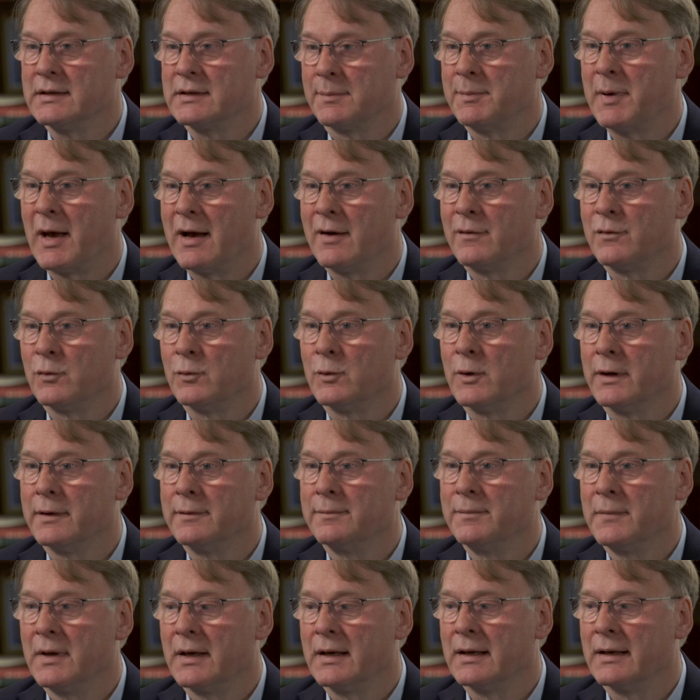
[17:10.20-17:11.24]
powerful
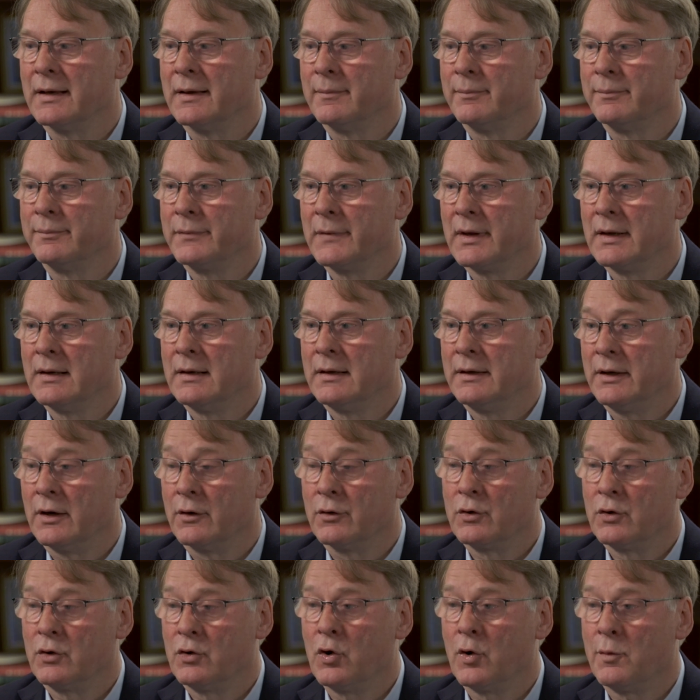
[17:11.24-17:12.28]
one.
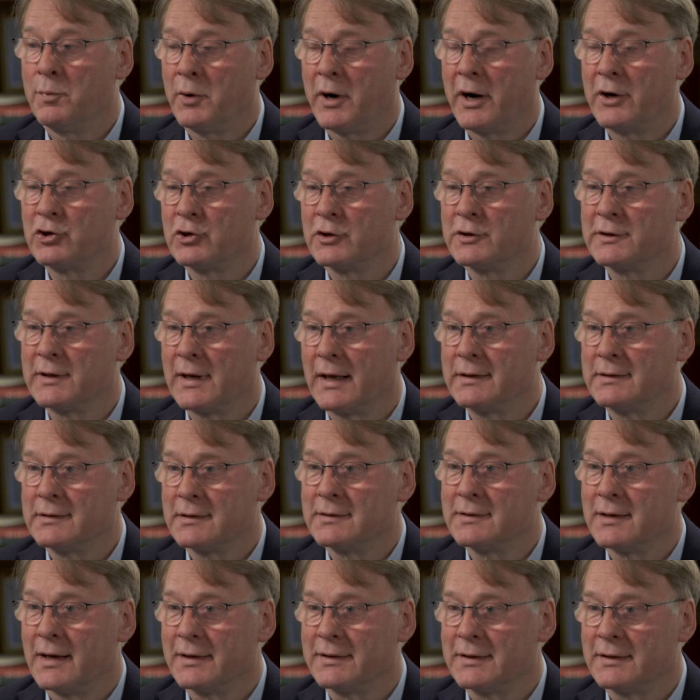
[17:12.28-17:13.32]
Corporations, like
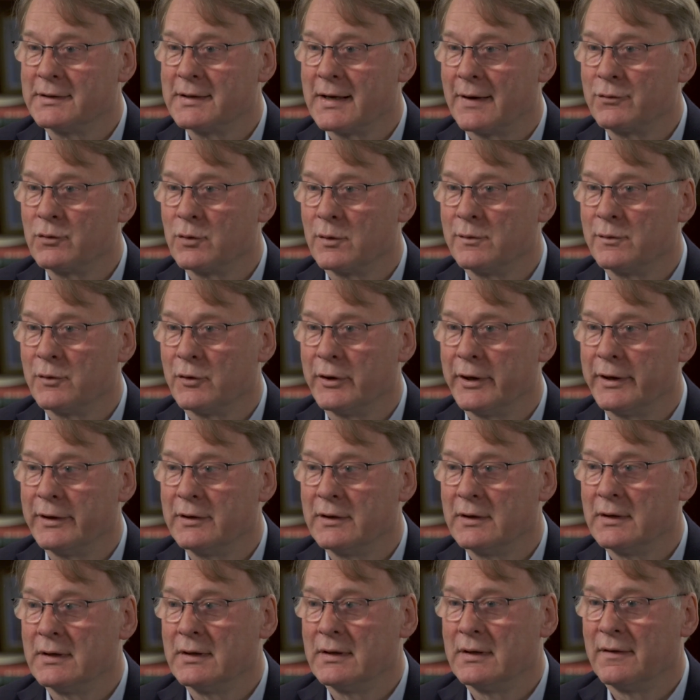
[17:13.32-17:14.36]
societies, have to avoid
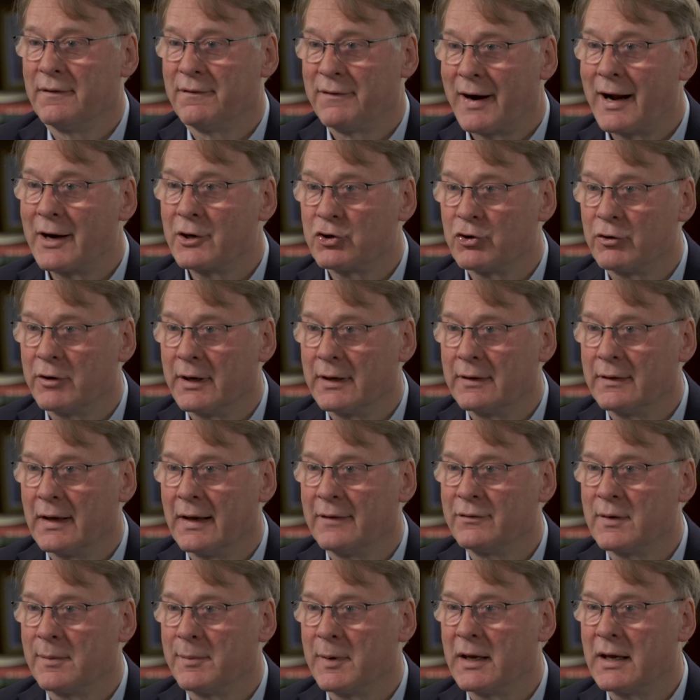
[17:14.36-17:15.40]
fracturing. They
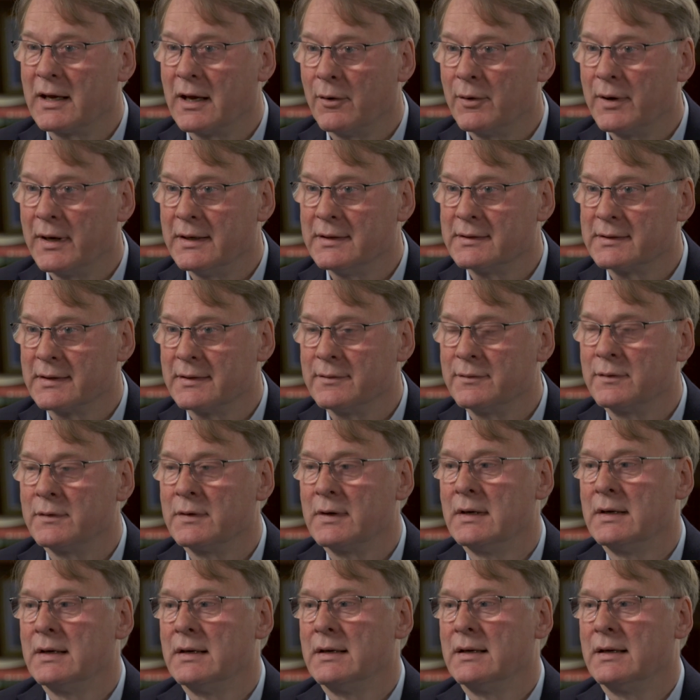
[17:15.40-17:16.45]
have to be cohesive,
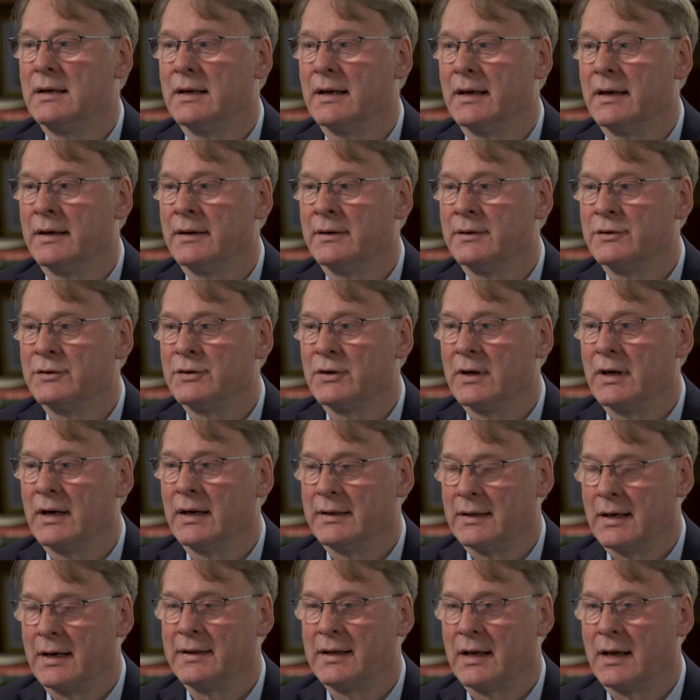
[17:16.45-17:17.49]
and
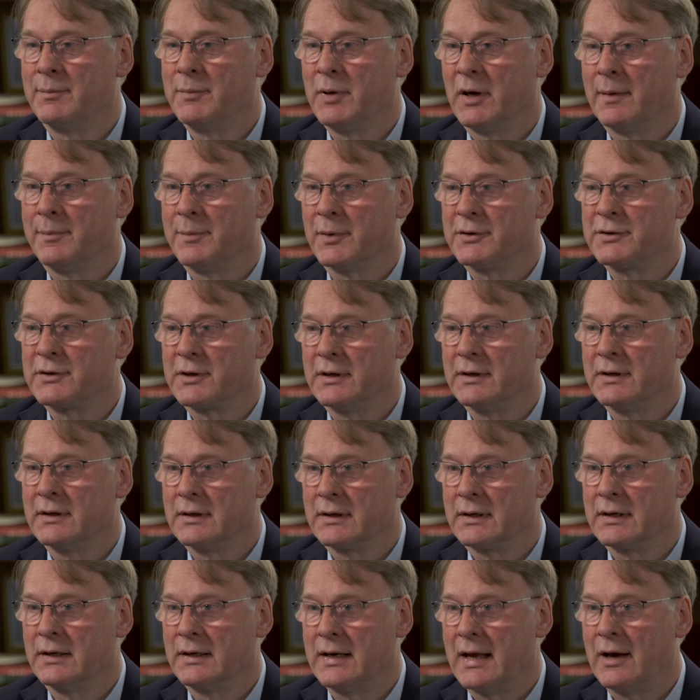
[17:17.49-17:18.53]
I think a purpose
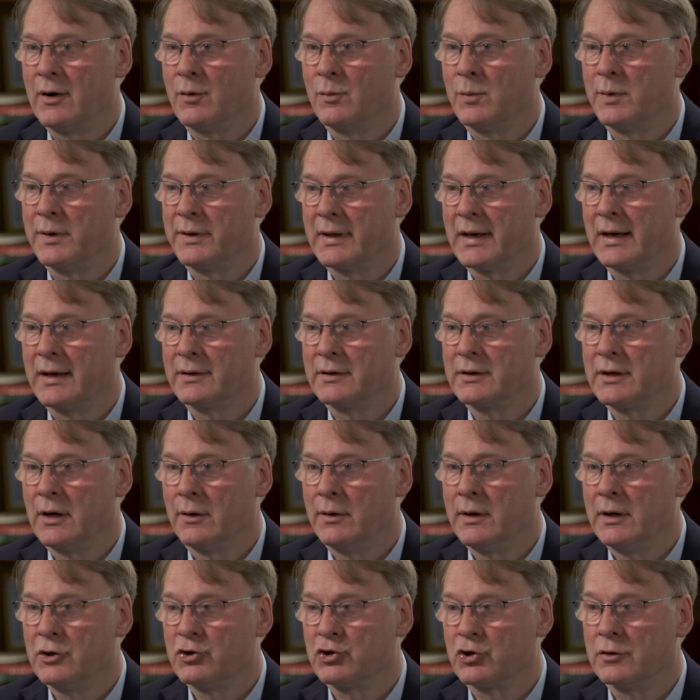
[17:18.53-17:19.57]
can help with that
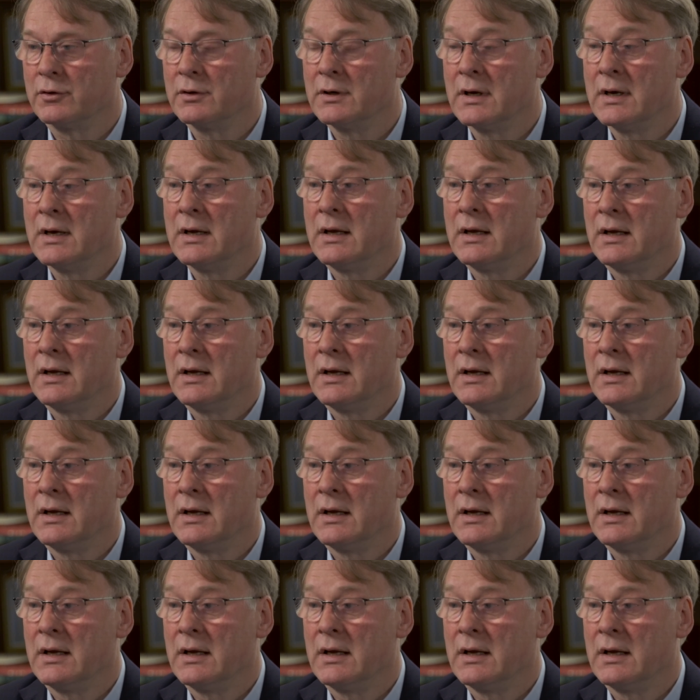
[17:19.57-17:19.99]
cohesion.